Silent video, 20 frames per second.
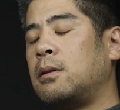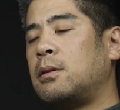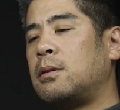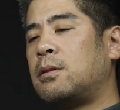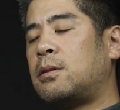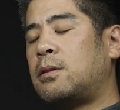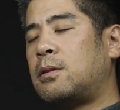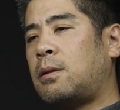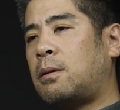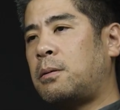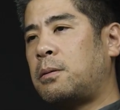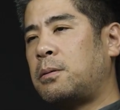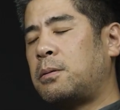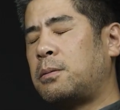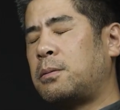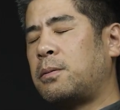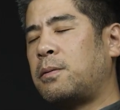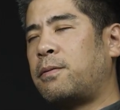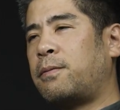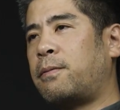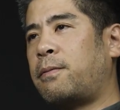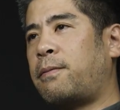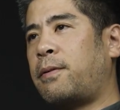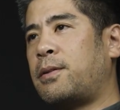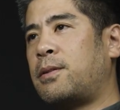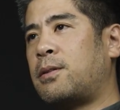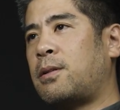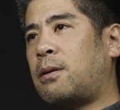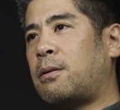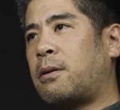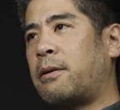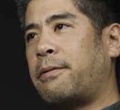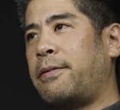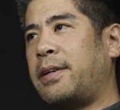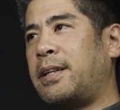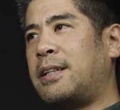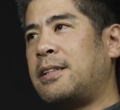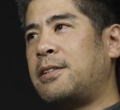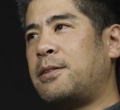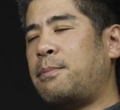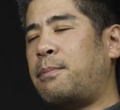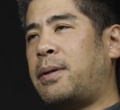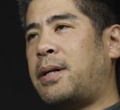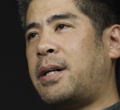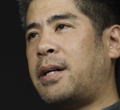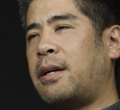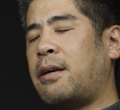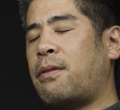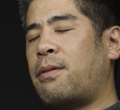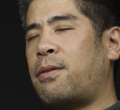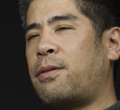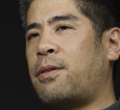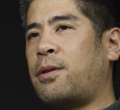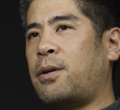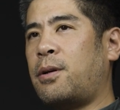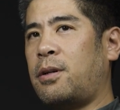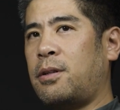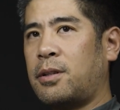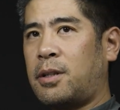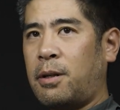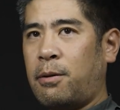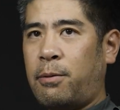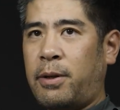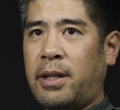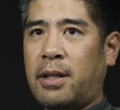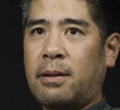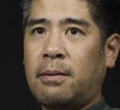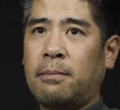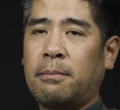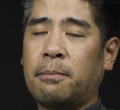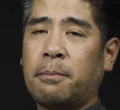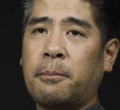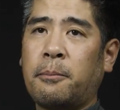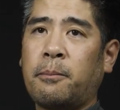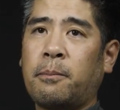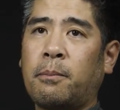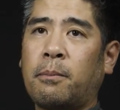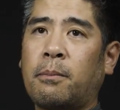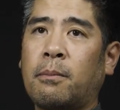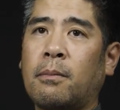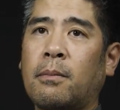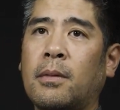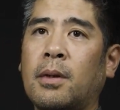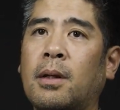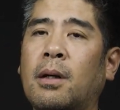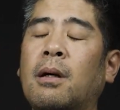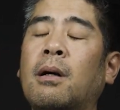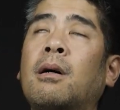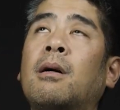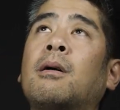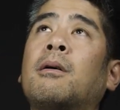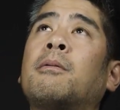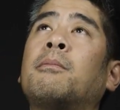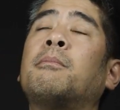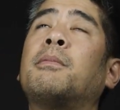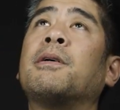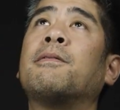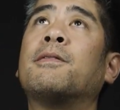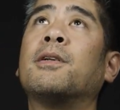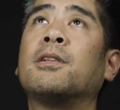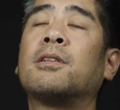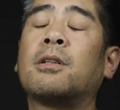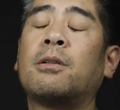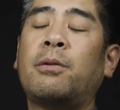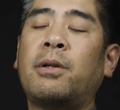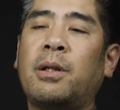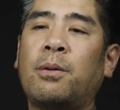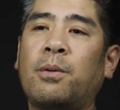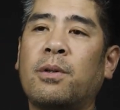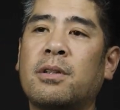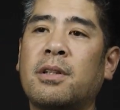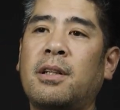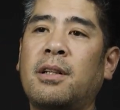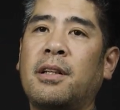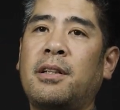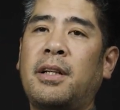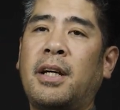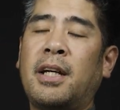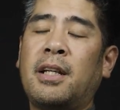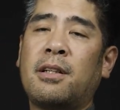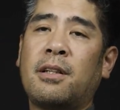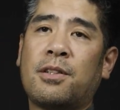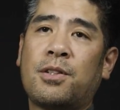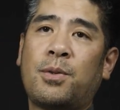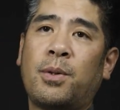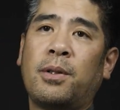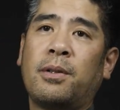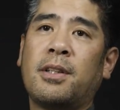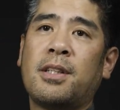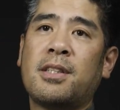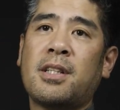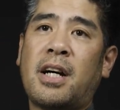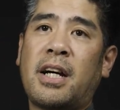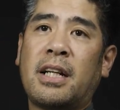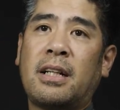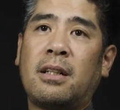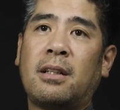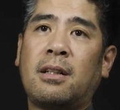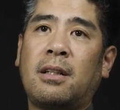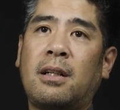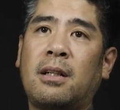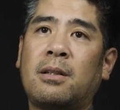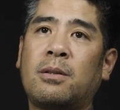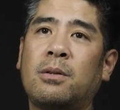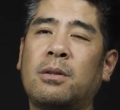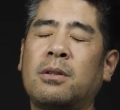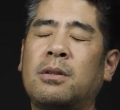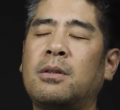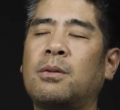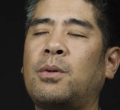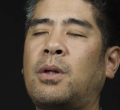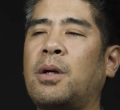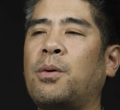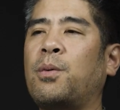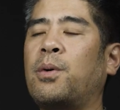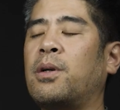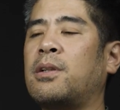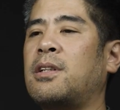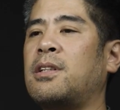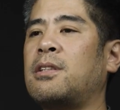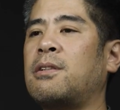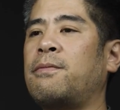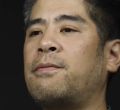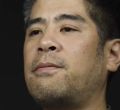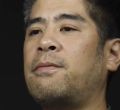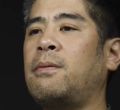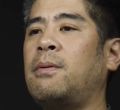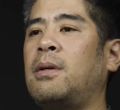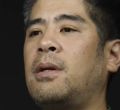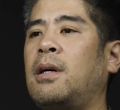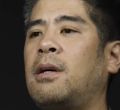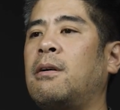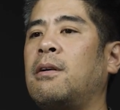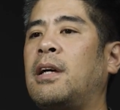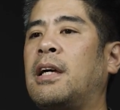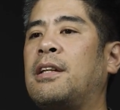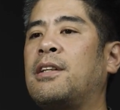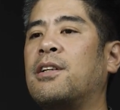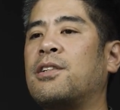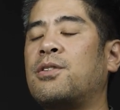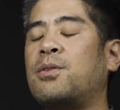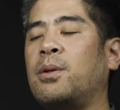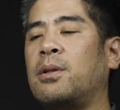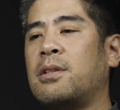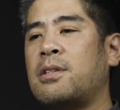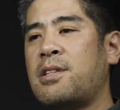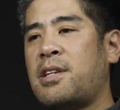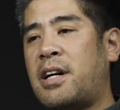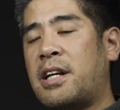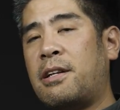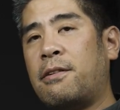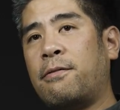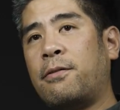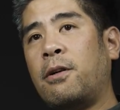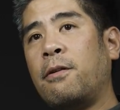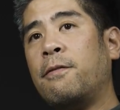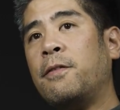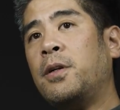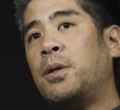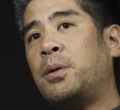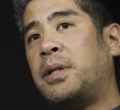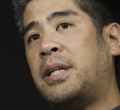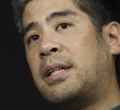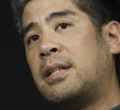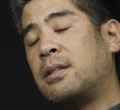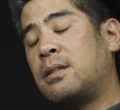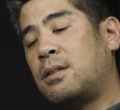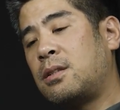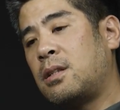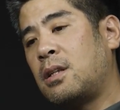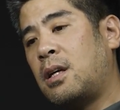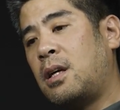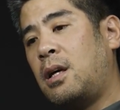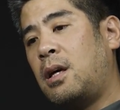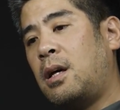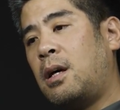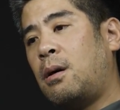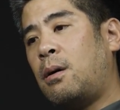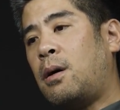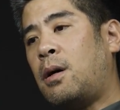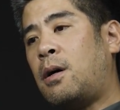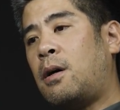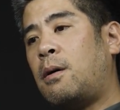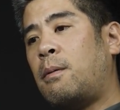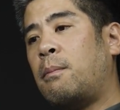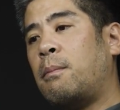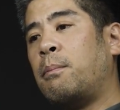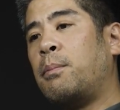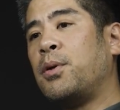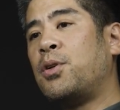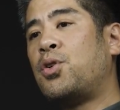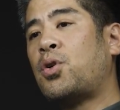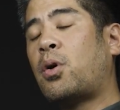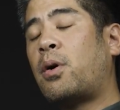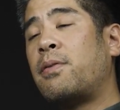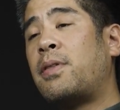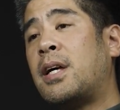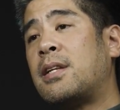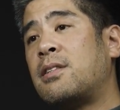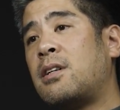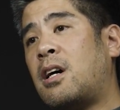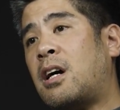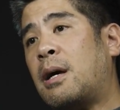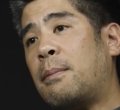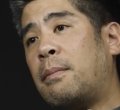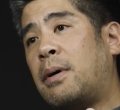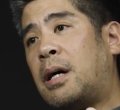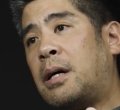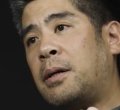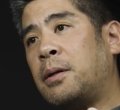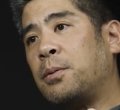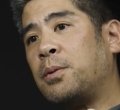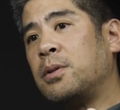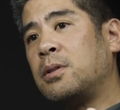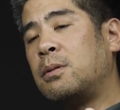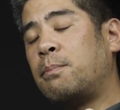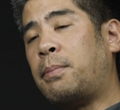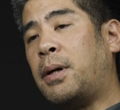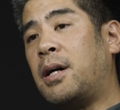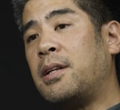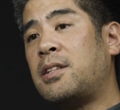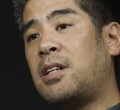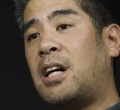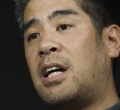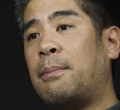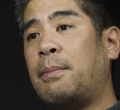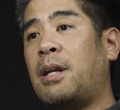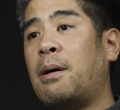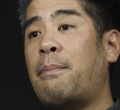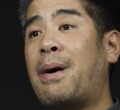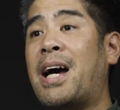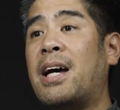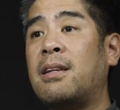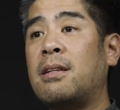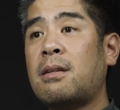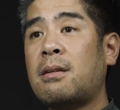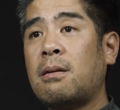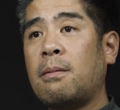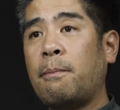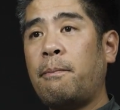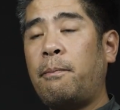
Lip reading: So photography is my third career. My first career was in industrial design. I worked as an industrial designer for a few years. But during that time, I was part-time in a band